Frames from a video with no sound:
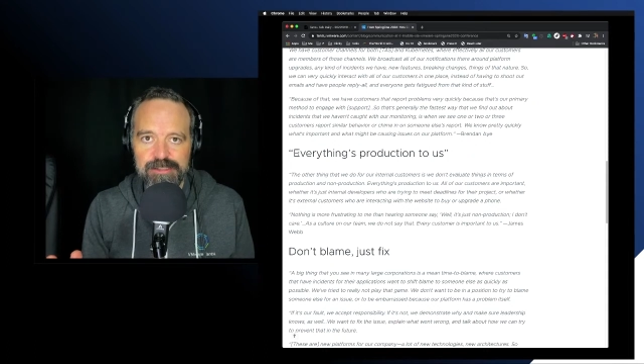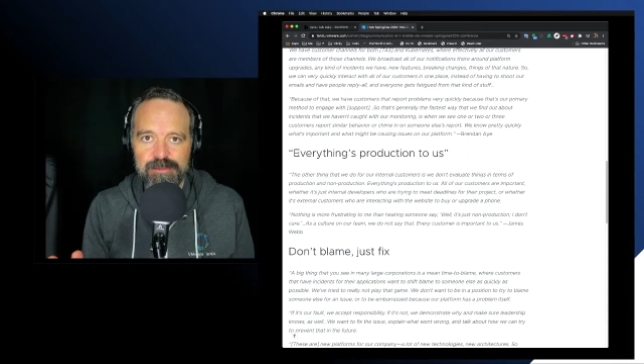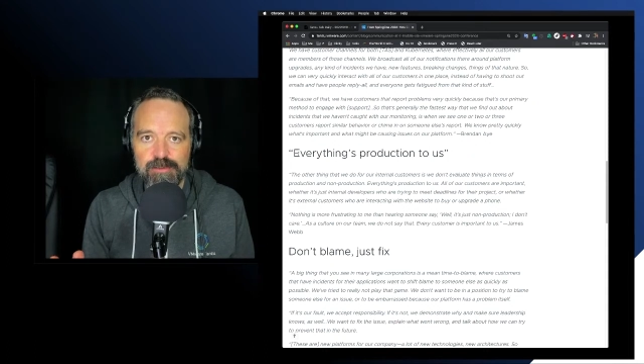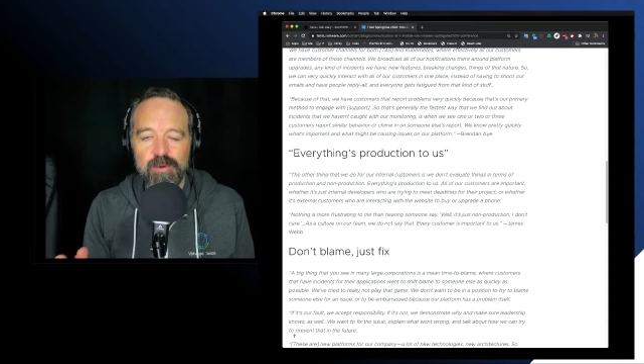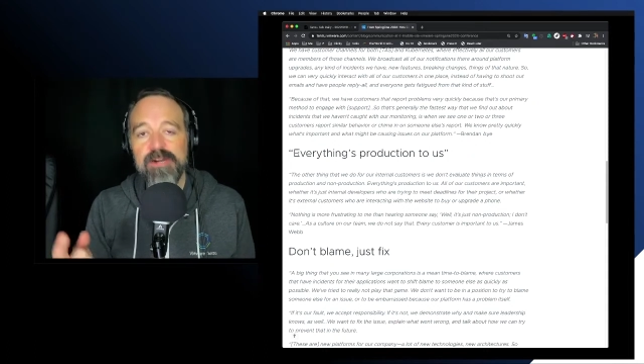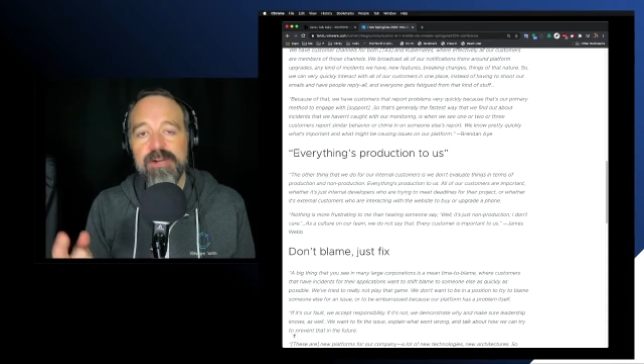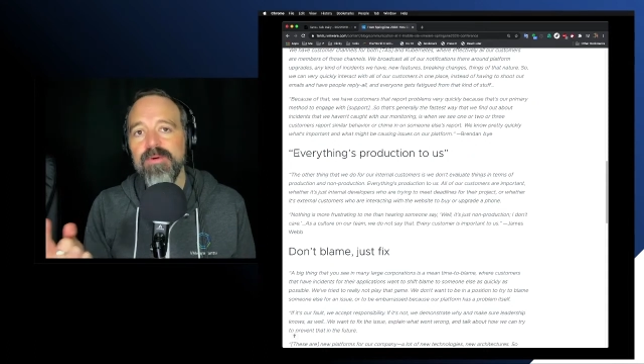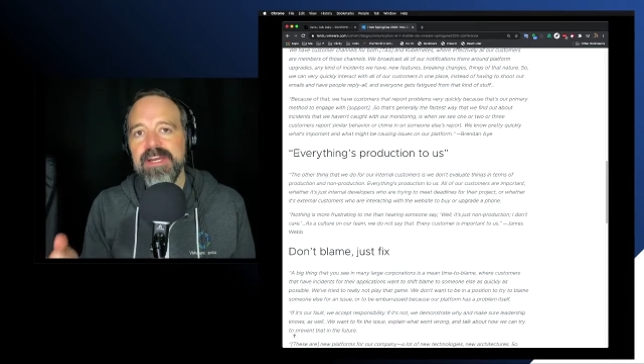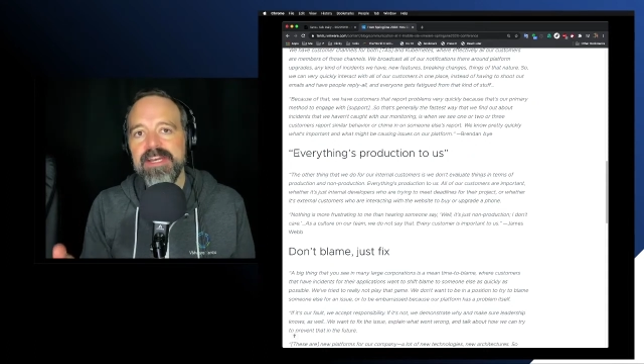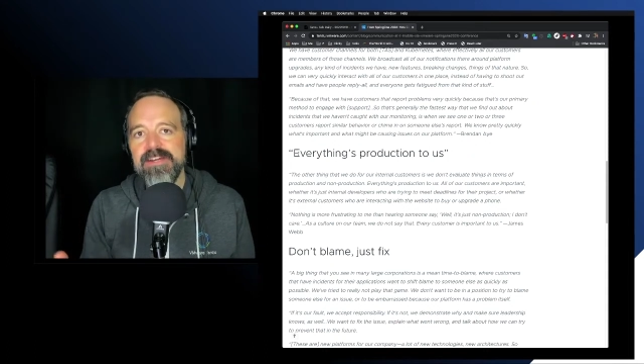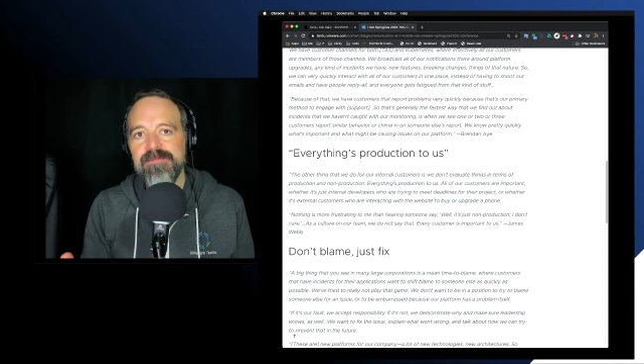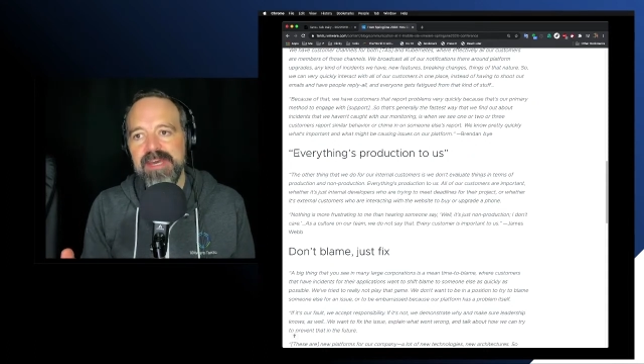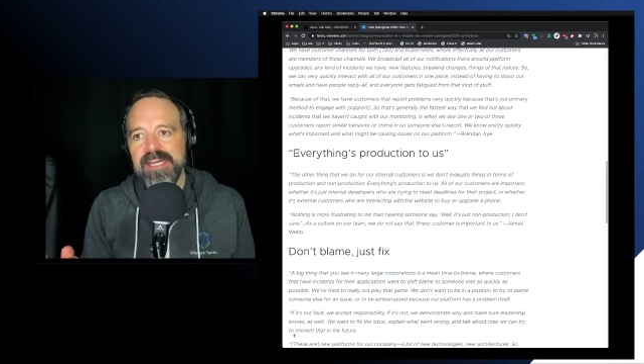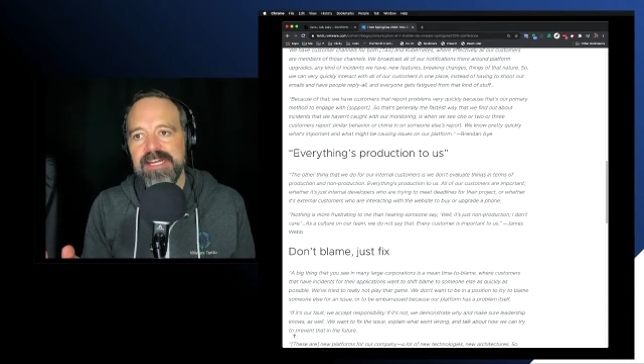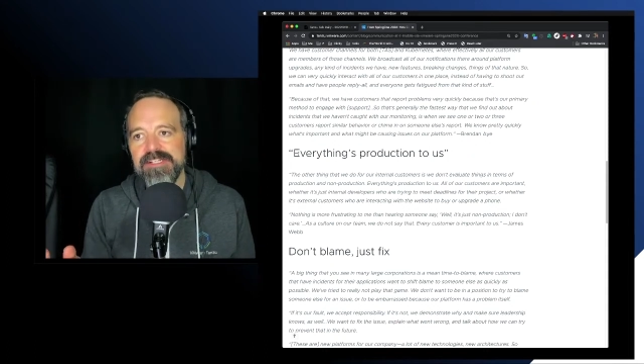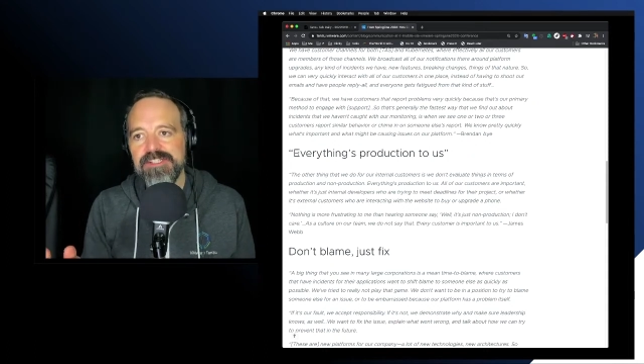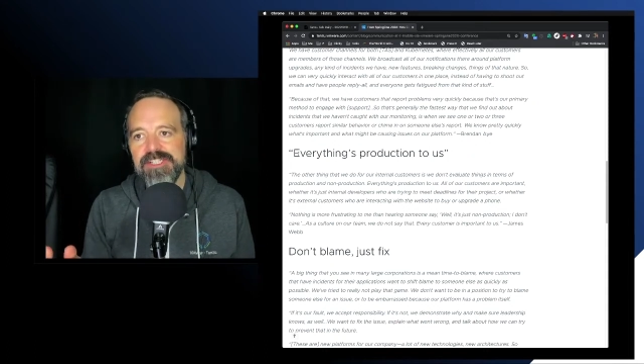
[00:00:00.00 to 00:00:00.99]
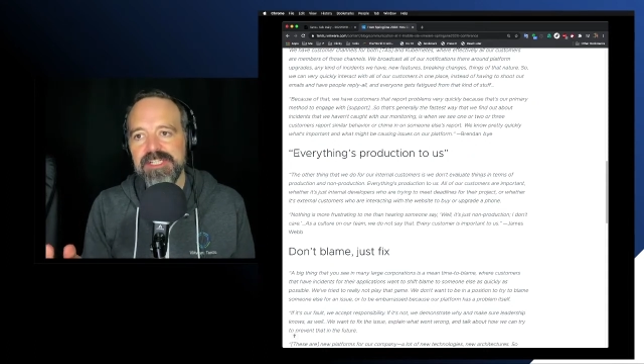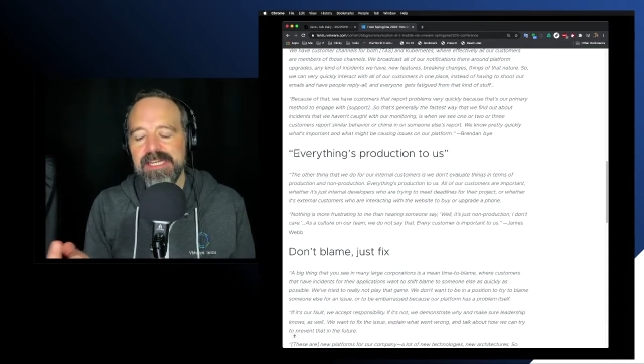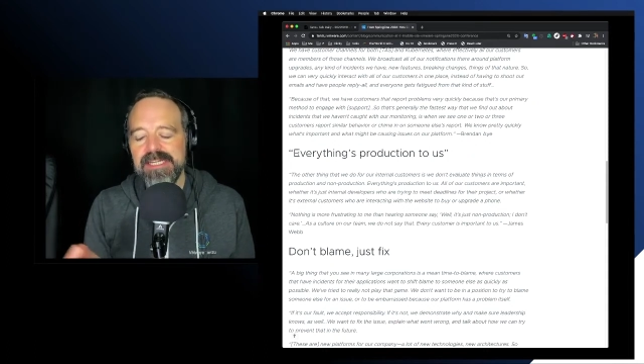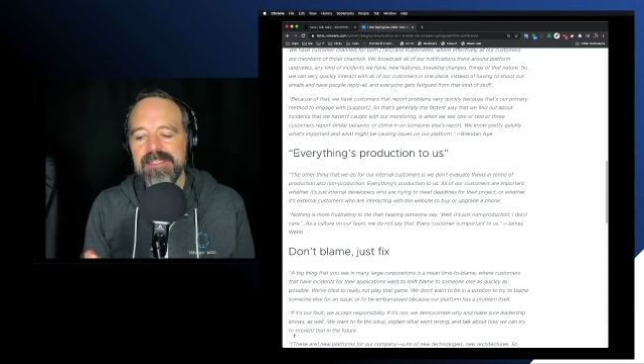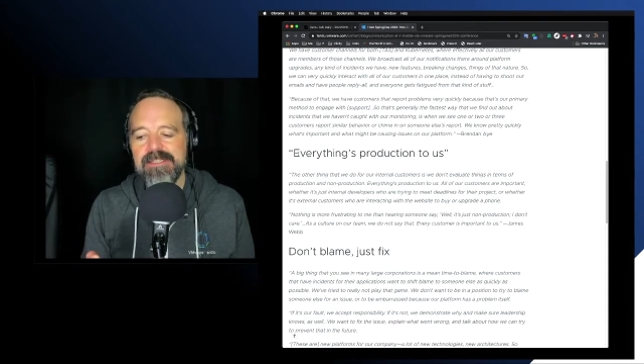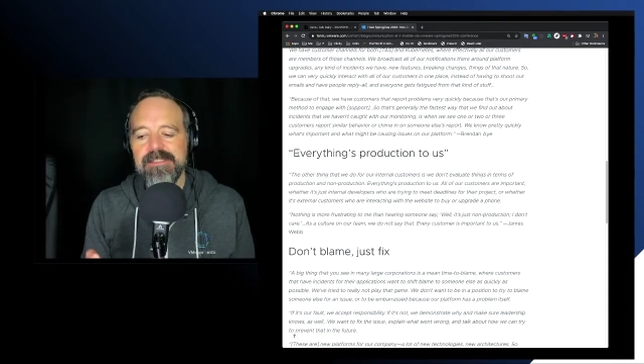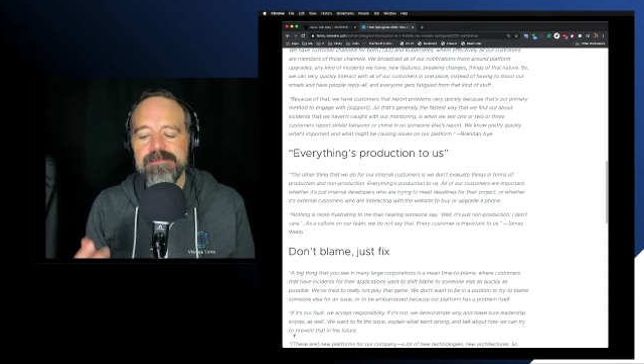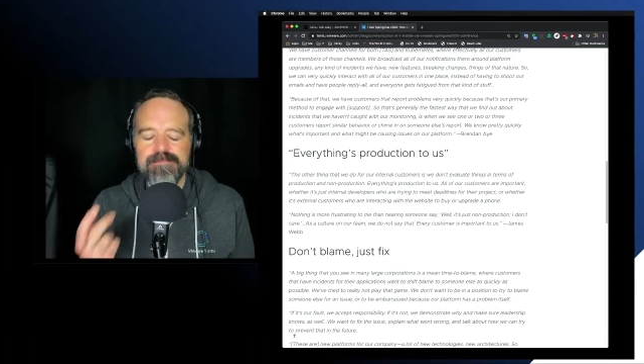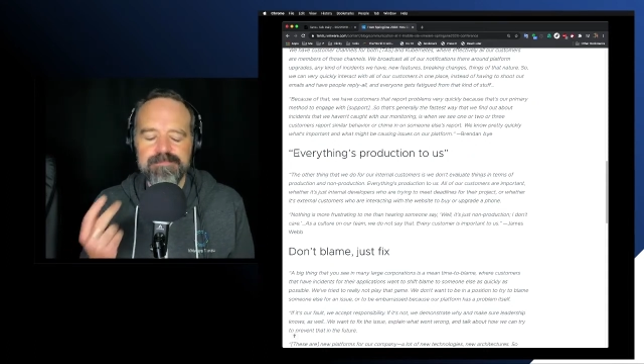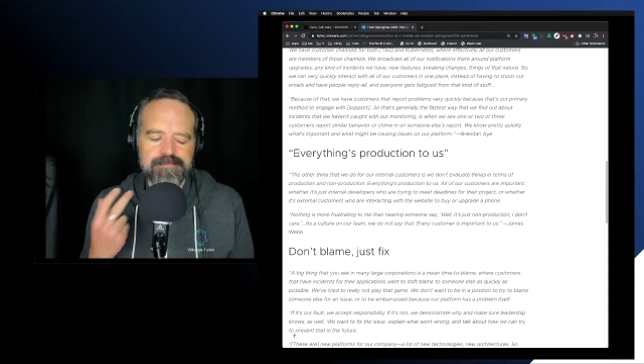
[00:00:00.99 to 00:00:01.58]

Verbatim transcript: one way of managing it.